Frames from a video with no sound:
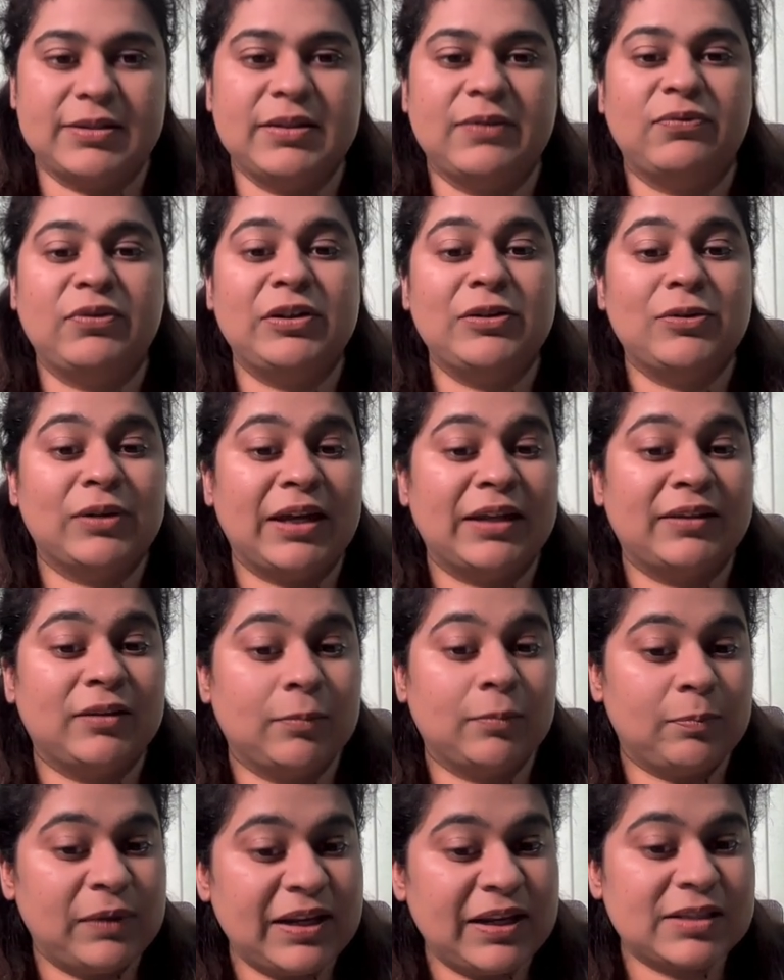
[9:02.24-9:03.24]
if you look at the
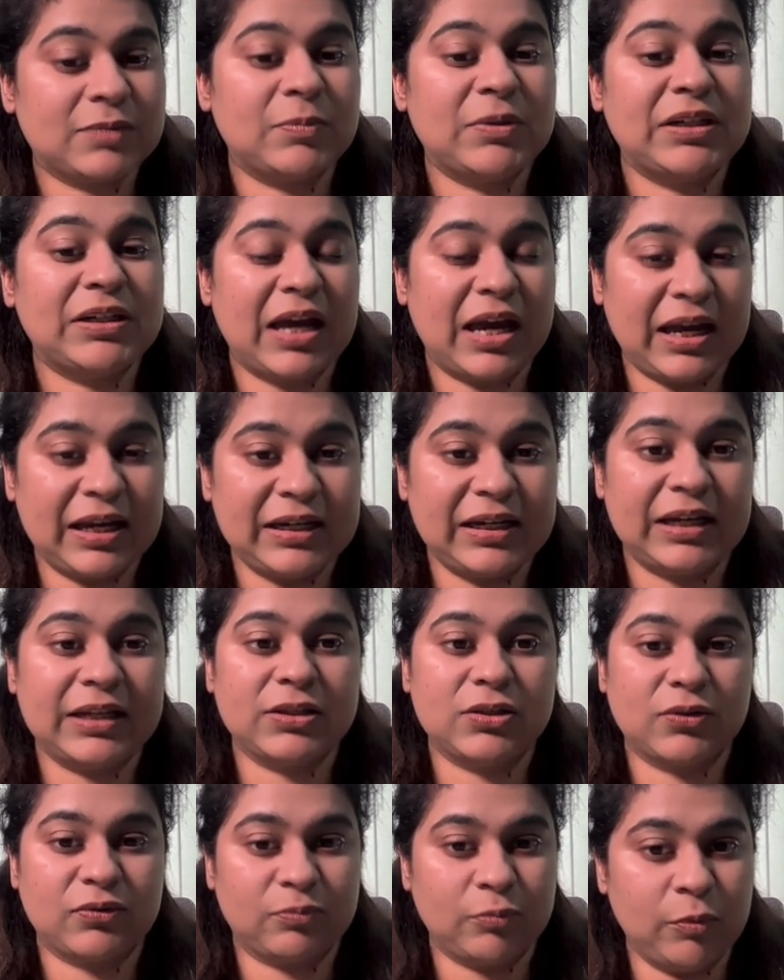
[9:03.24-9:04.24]
placement
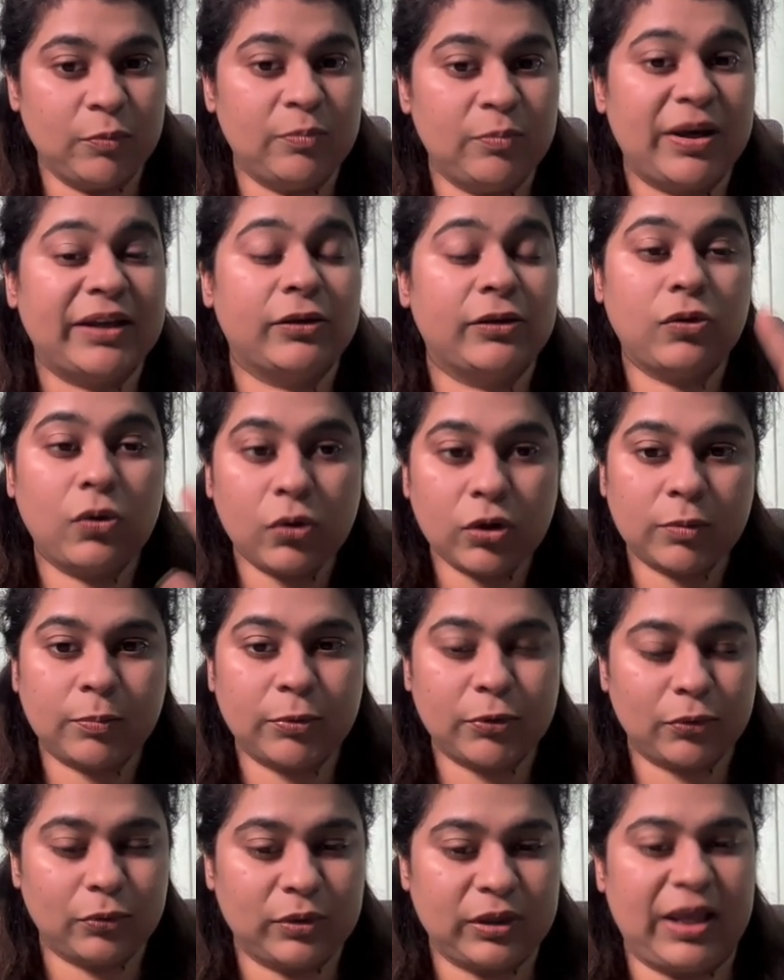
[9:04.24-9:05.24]
highlights of Mumbai core
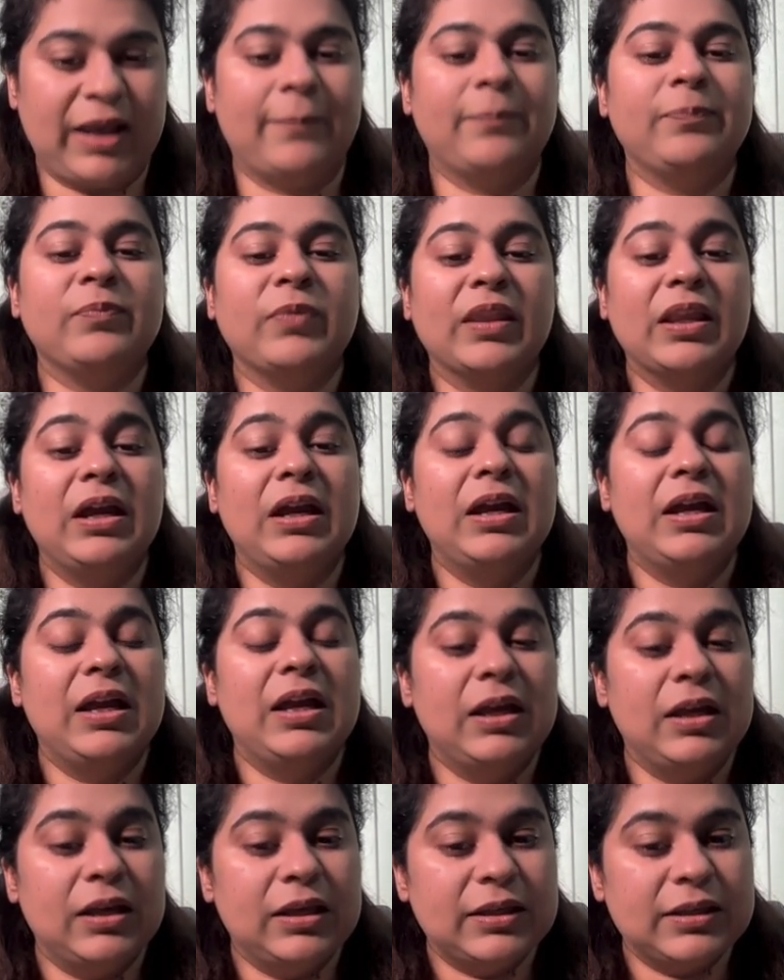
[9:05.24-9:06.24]
program,
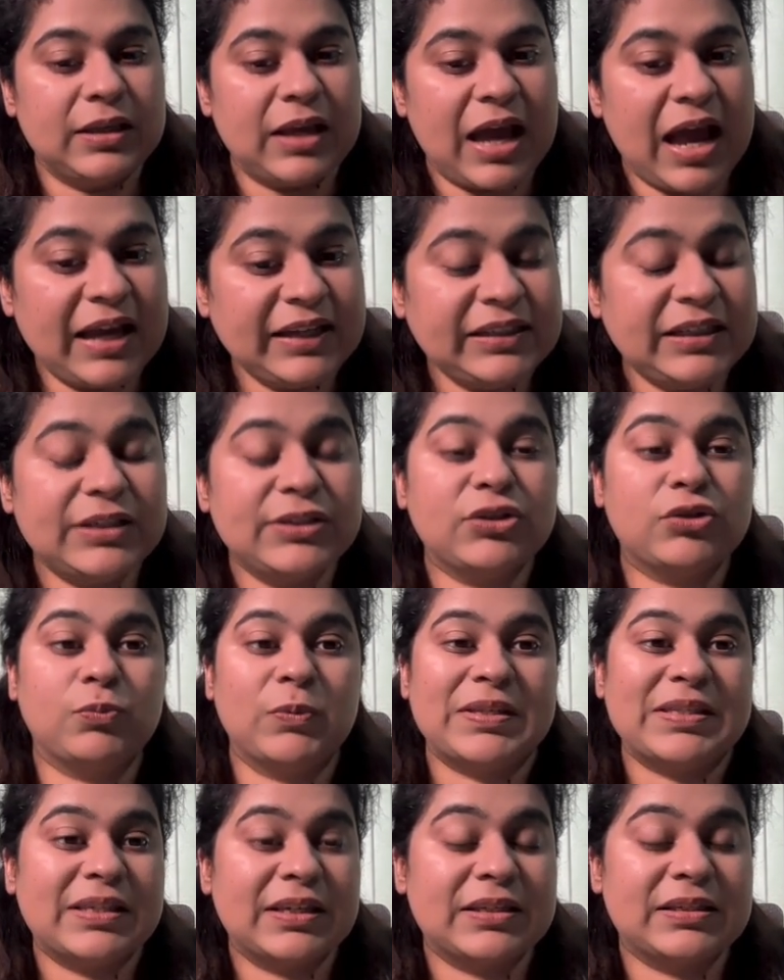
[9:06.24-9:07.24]
highest
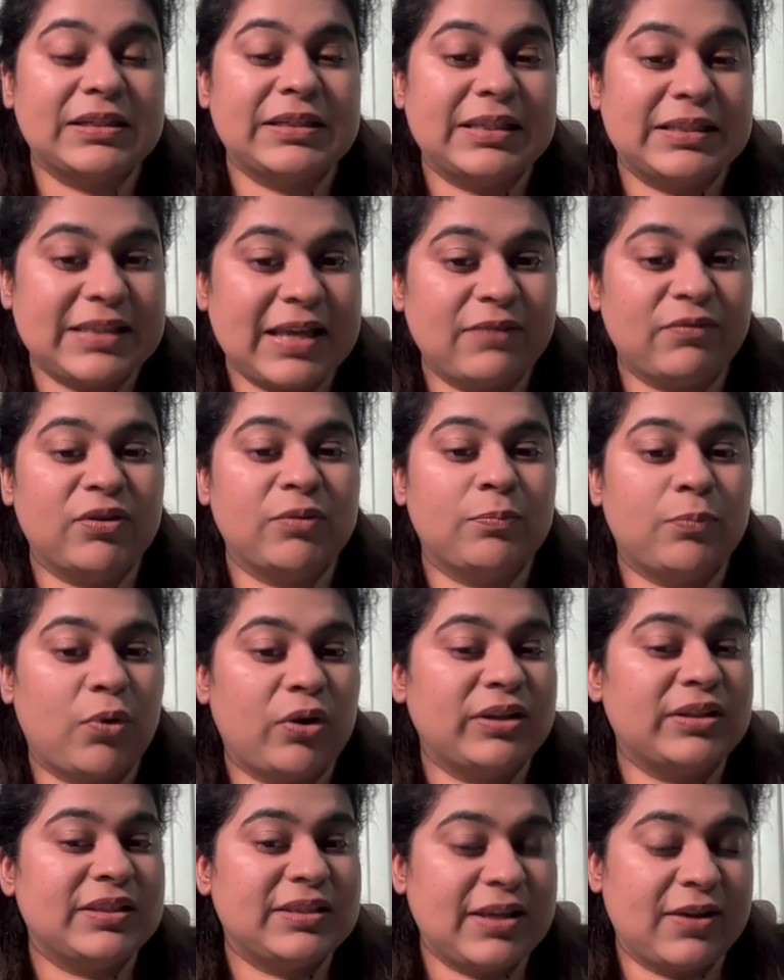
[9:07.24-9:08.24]
was
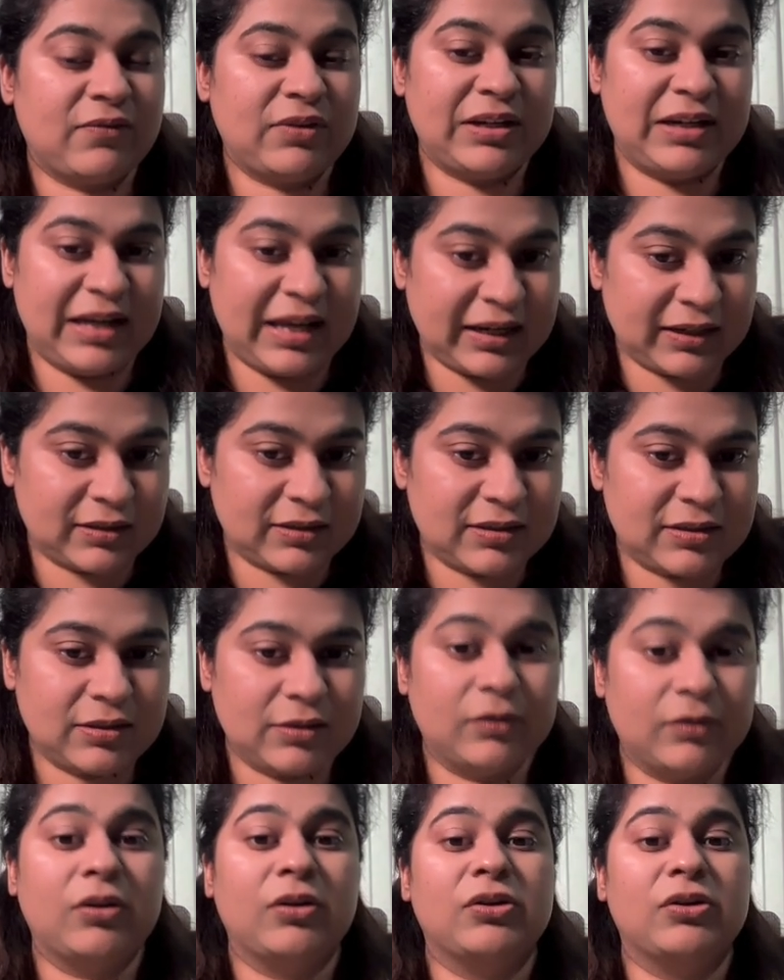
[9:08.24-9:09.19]
67.7 lakhs.